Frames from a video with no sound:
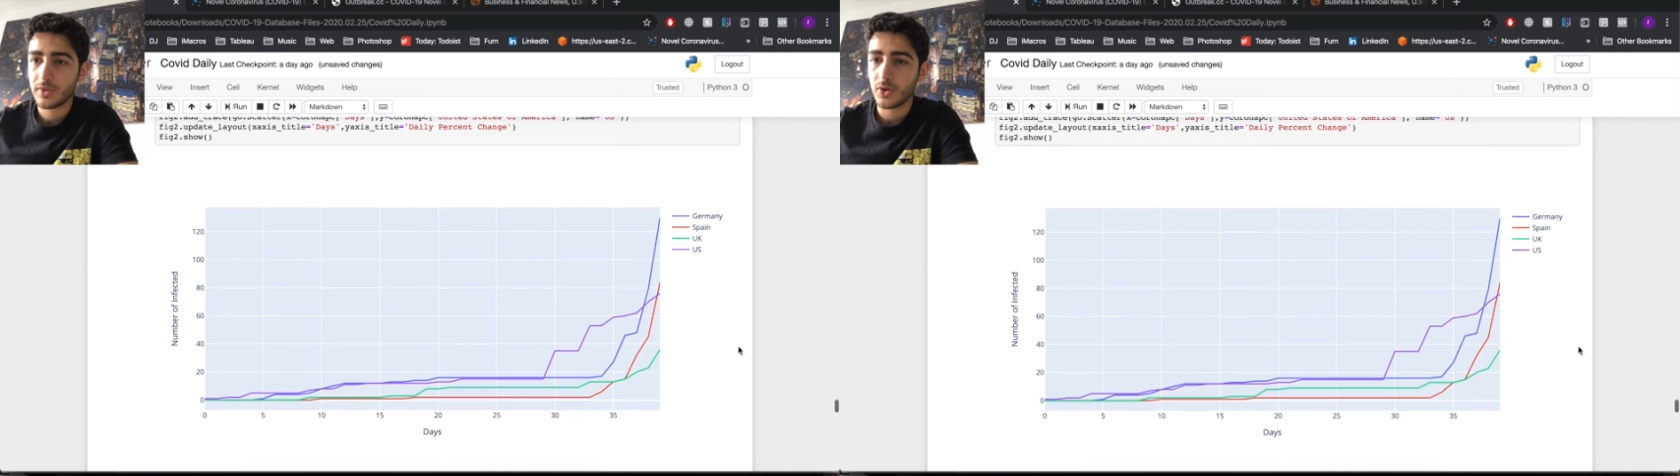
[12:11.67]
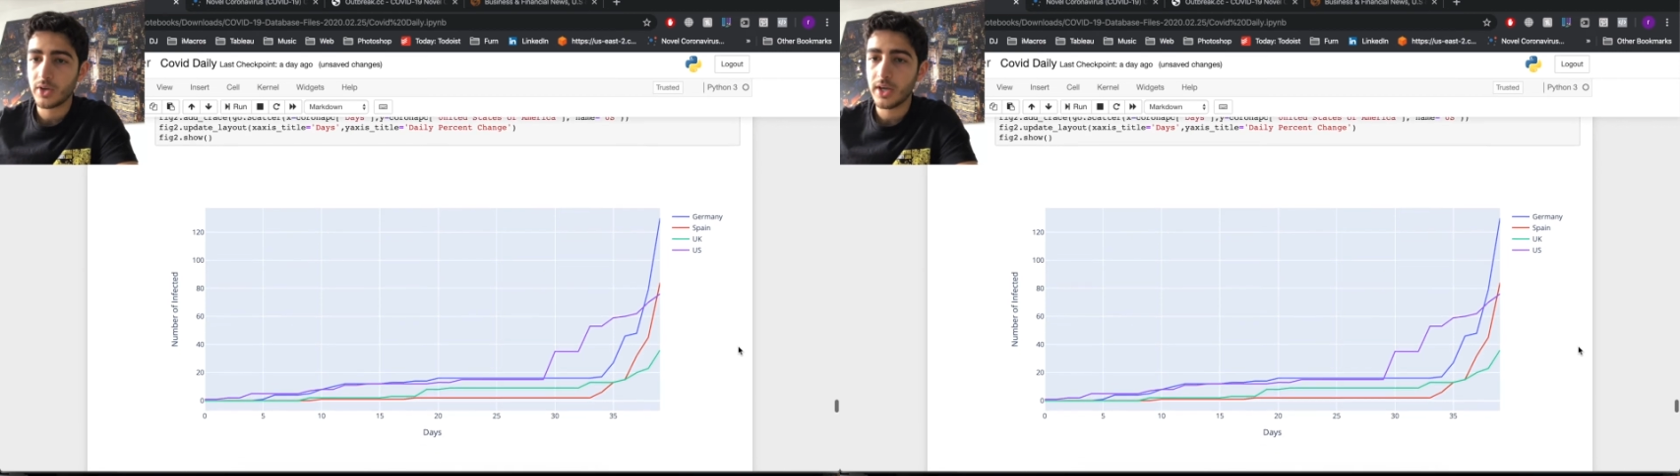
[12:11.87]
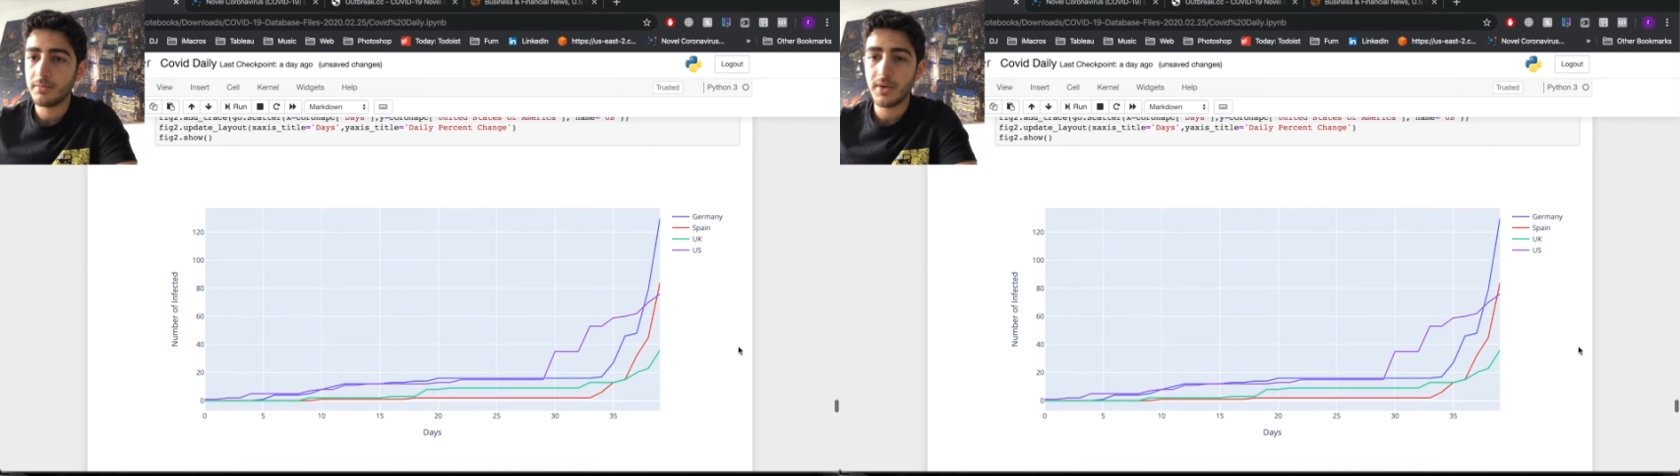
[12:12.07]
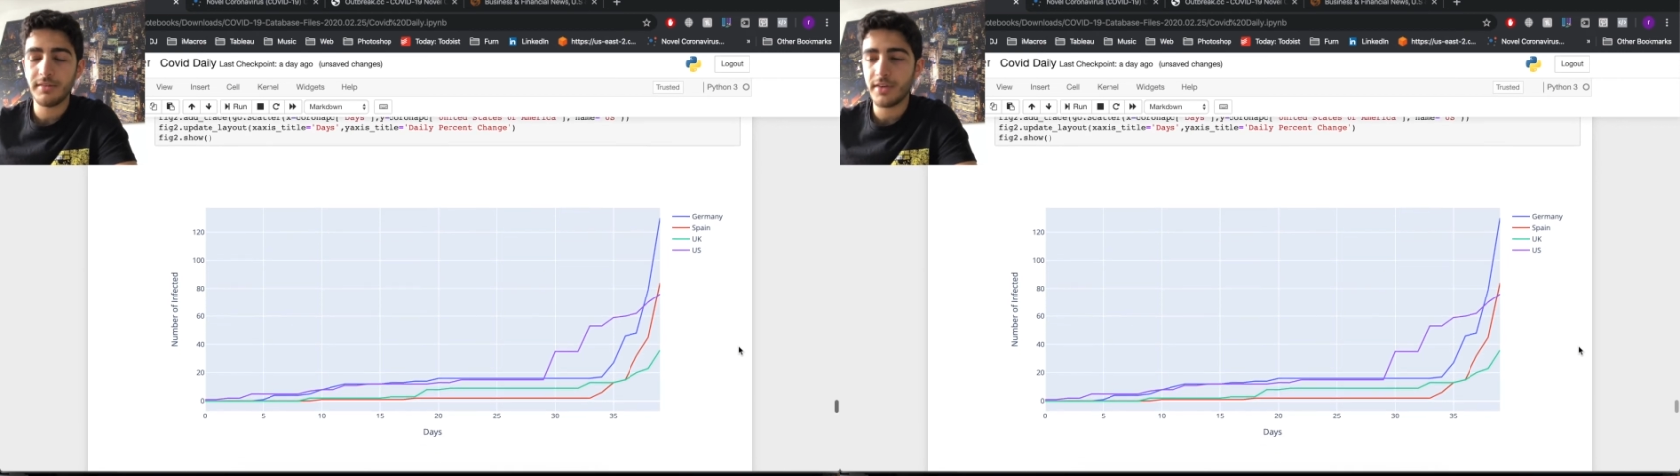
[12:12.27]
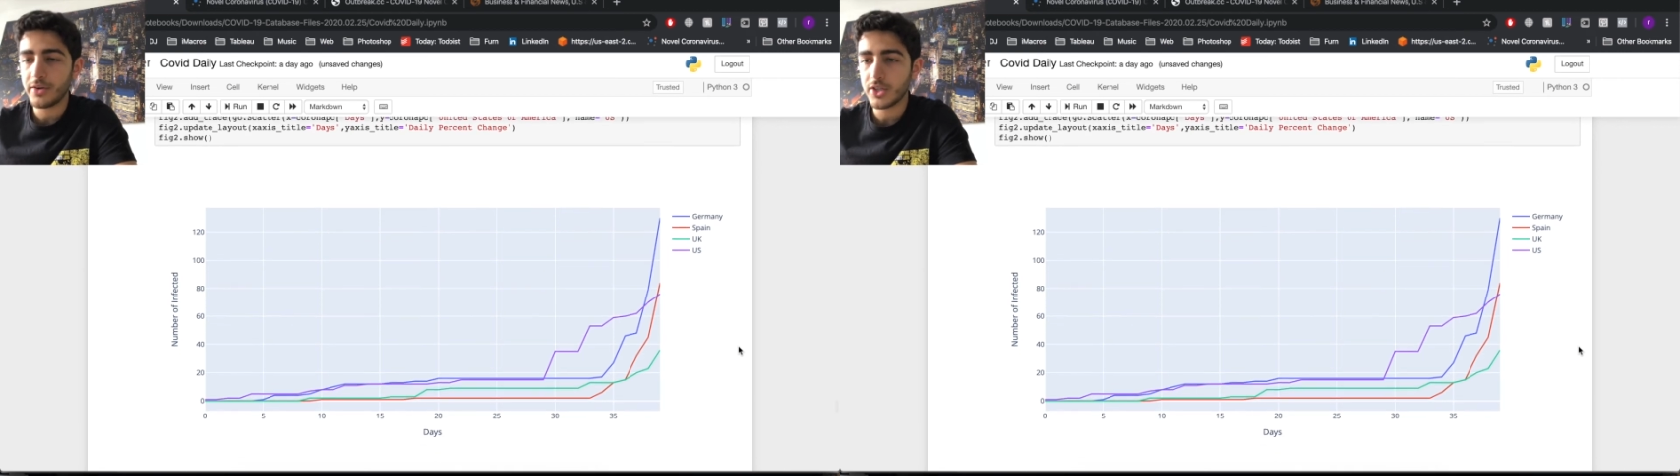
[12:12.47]
Okay,
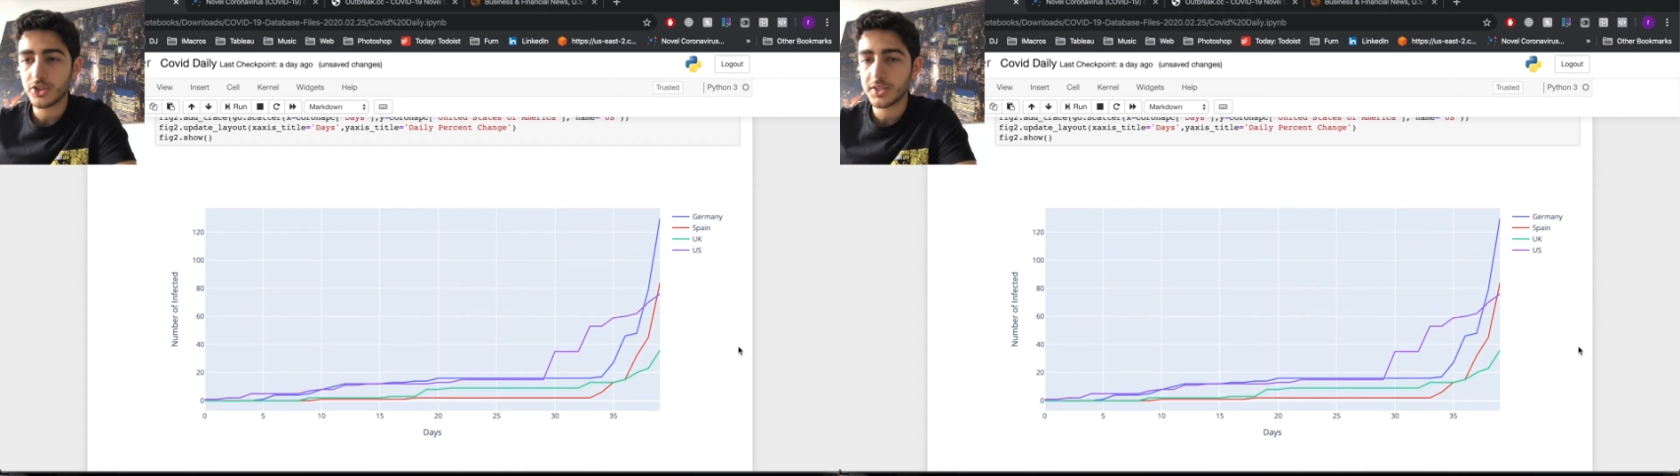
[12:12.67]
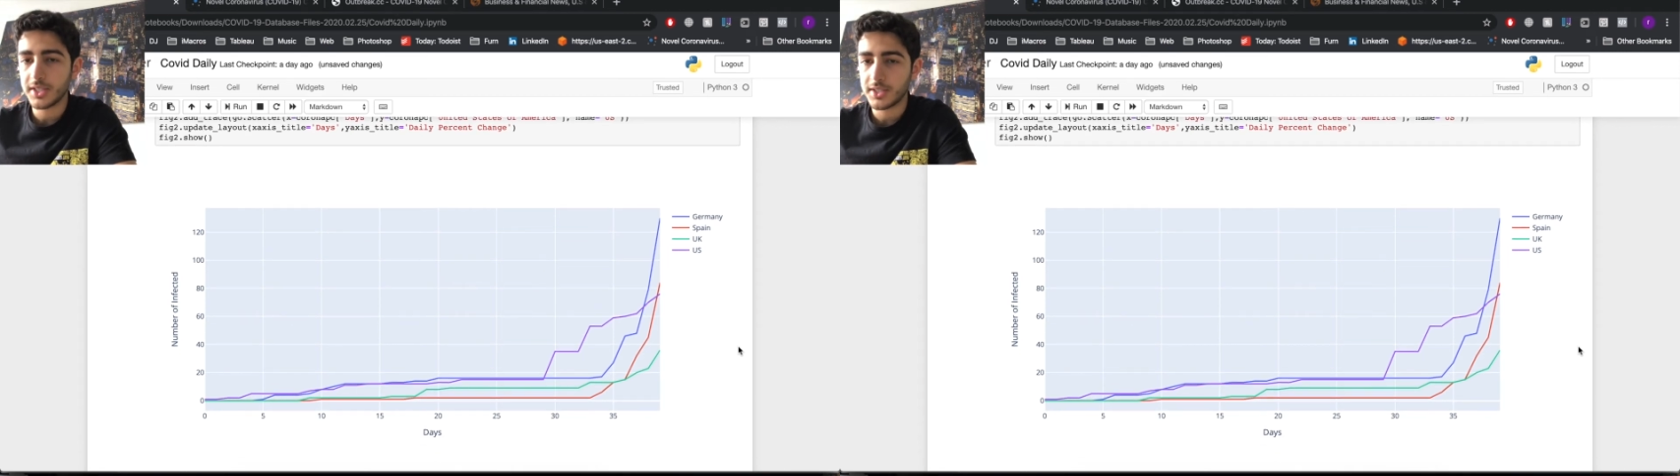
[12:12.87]
very interesting